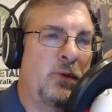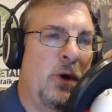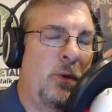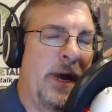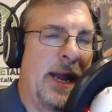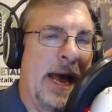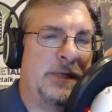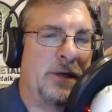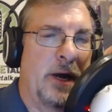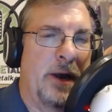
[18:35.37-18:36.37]
Will Wheaton
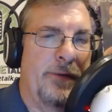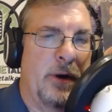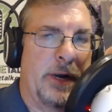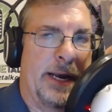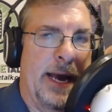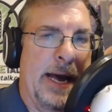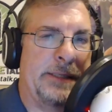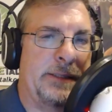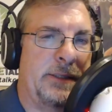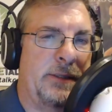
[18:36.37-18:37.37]
has on other
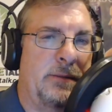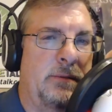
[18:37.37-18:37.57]
guests